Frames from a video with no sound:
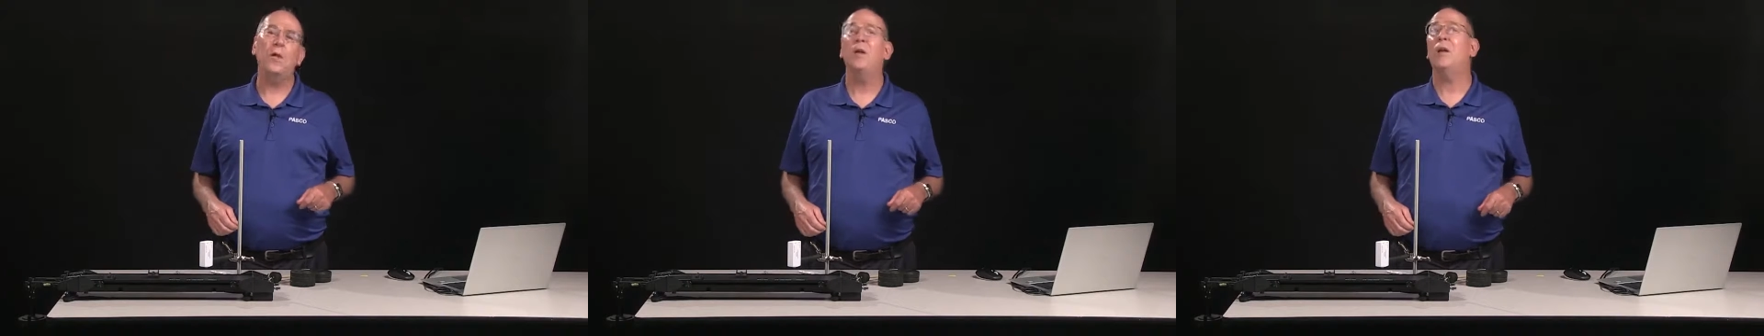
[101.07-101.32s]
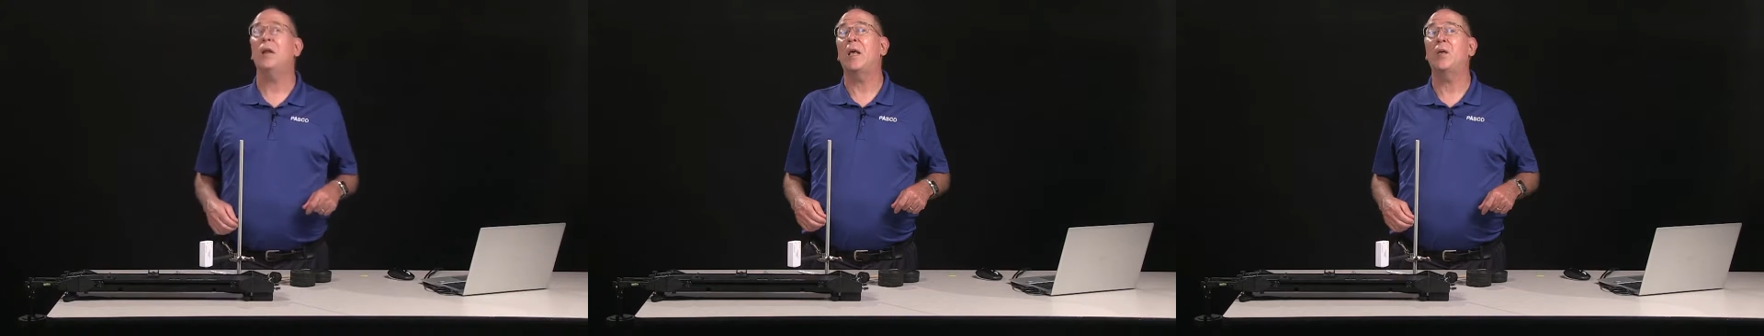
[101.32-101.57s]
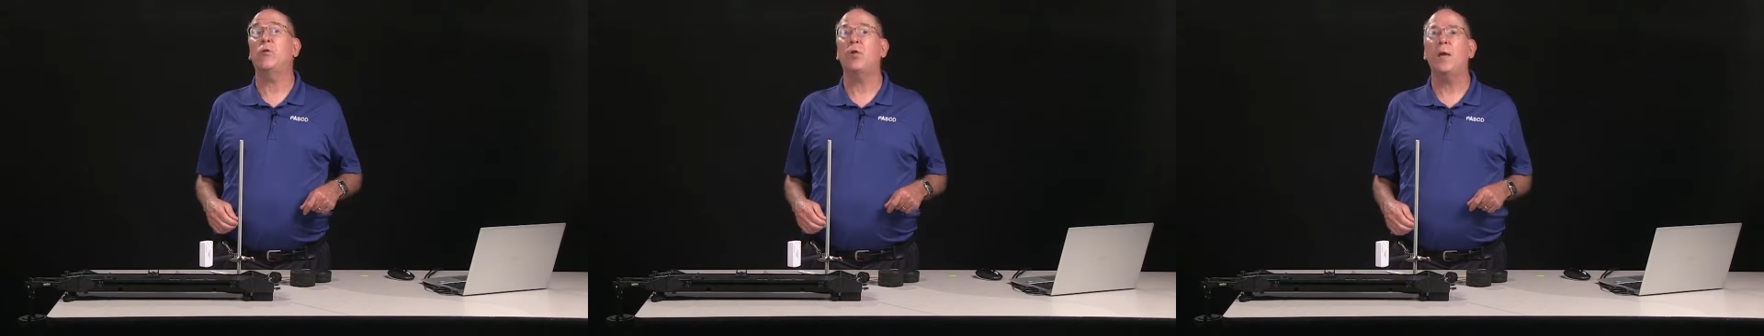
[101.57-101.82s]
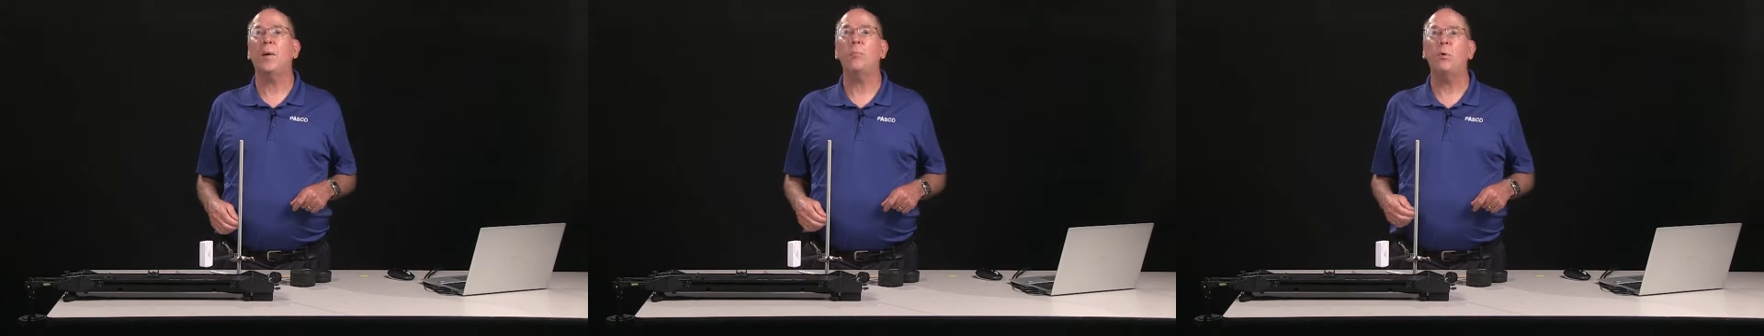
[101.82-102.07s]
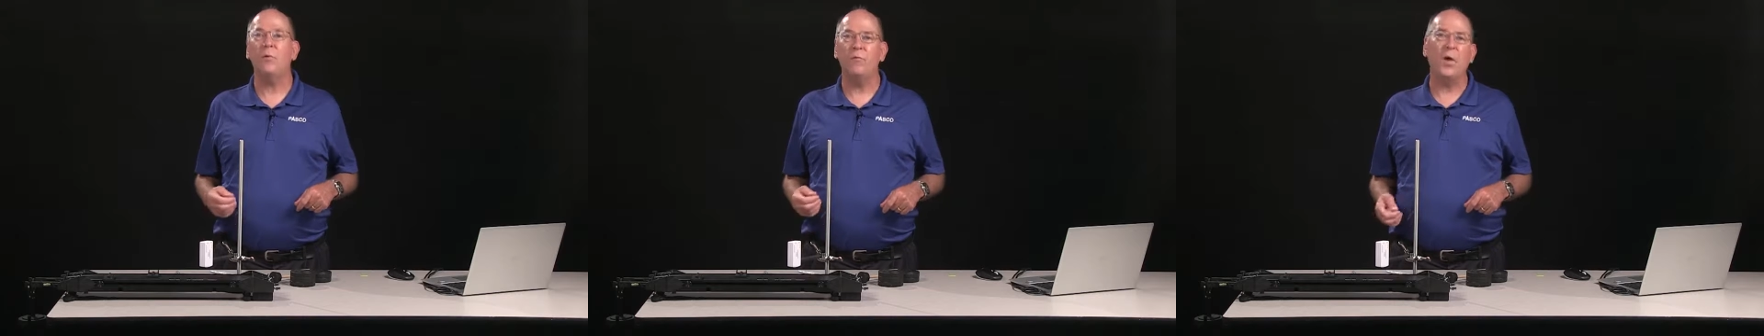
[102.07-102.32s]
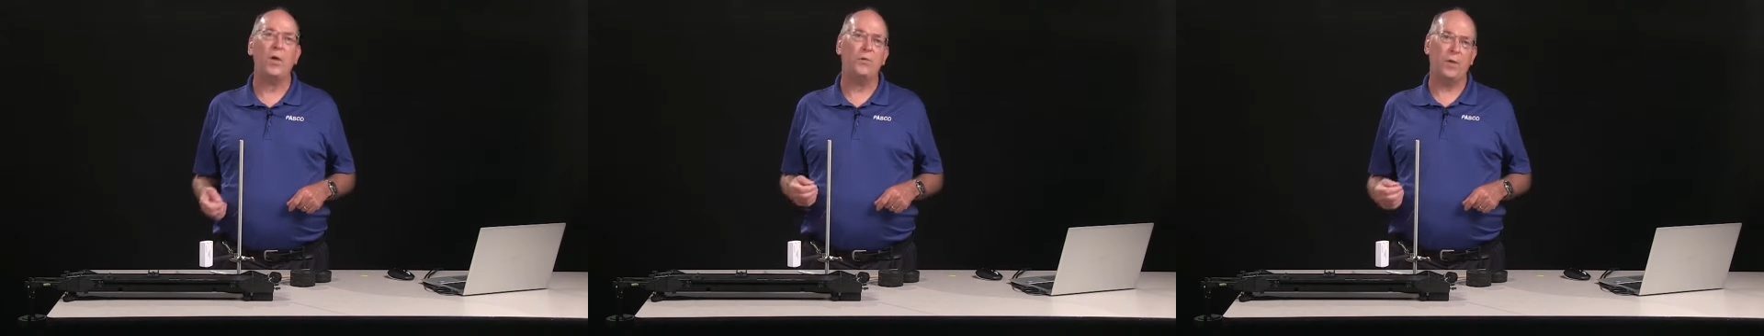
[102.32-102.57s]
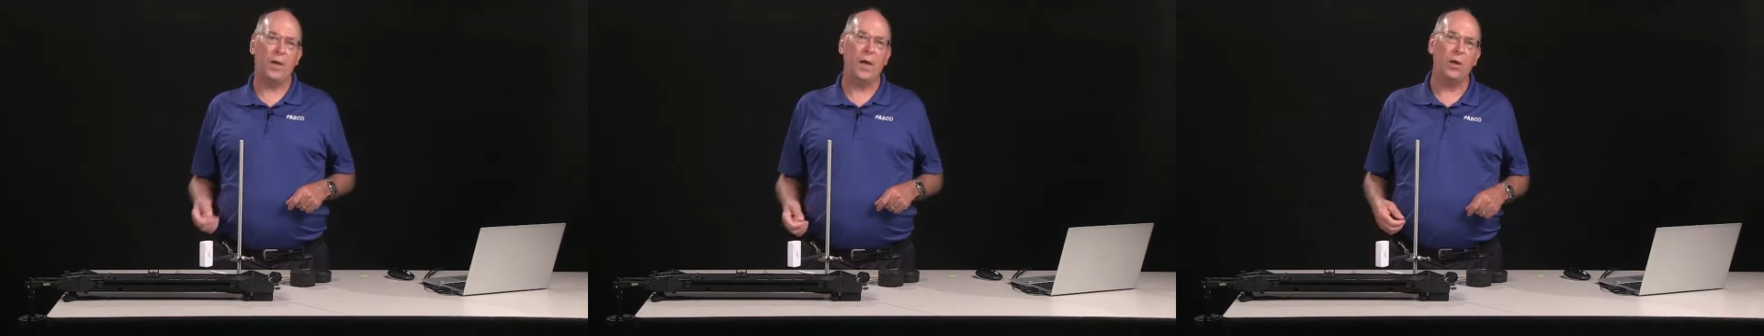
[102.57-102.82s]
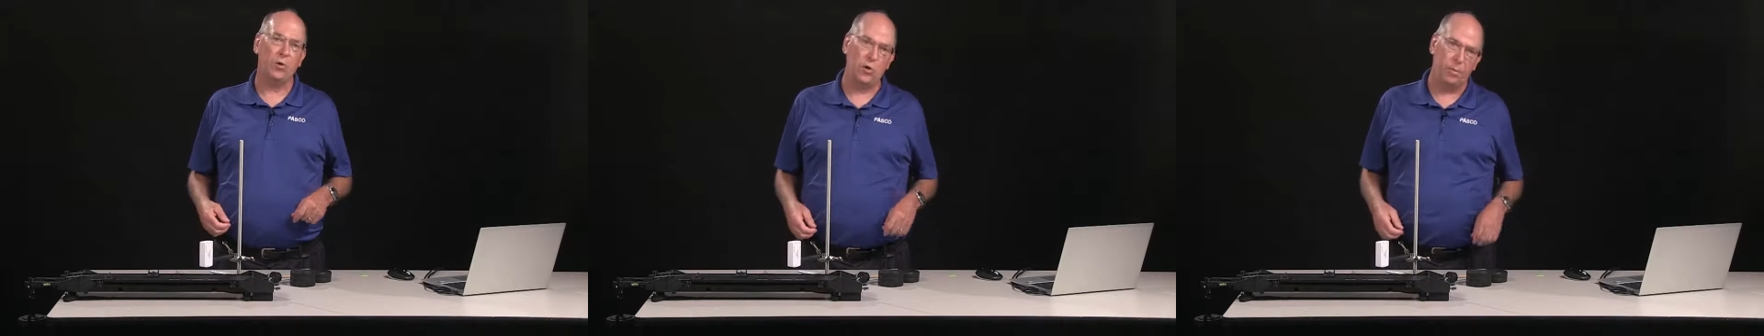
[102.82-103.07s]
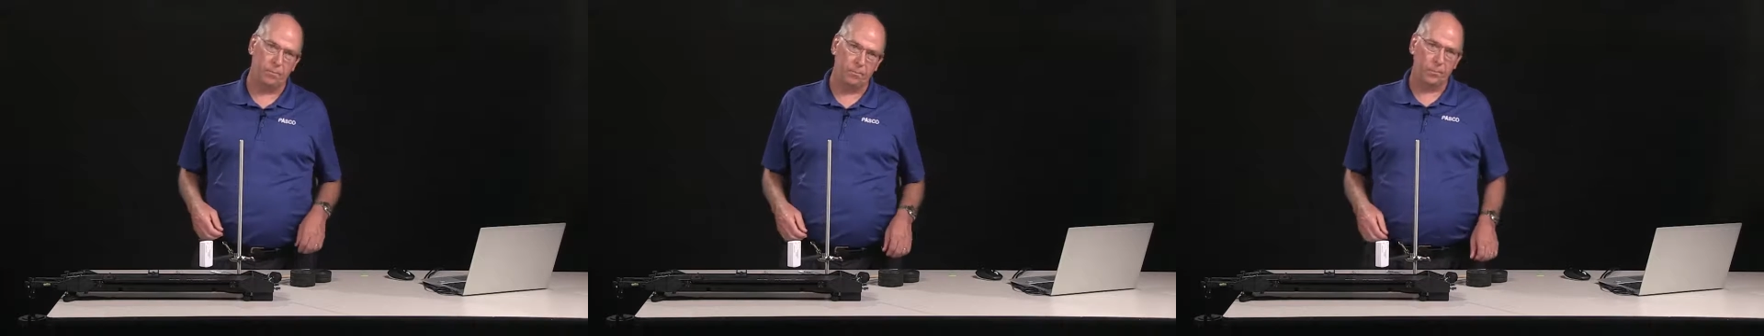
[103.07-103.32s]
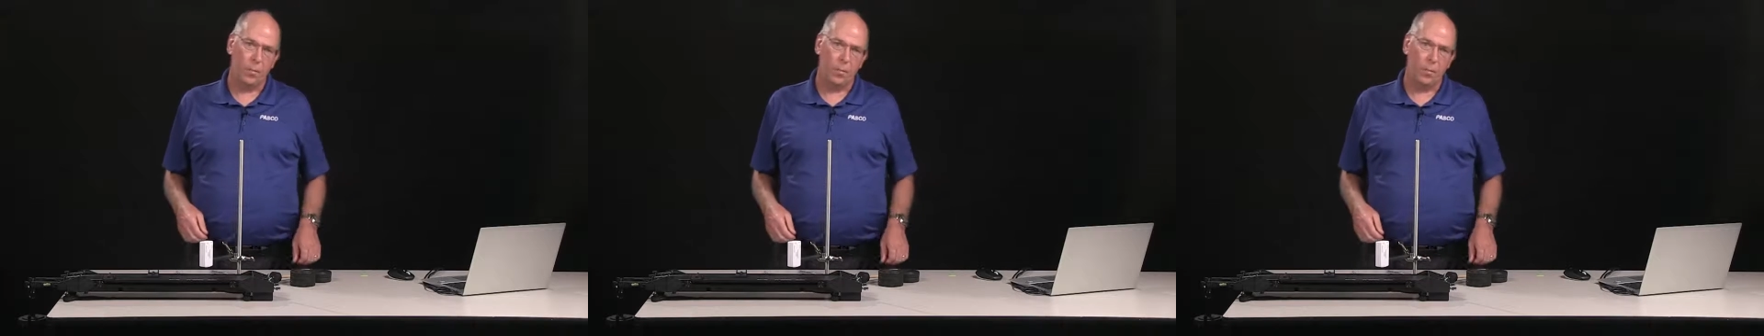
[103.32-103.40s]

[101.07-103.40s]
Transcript: in an example investigation.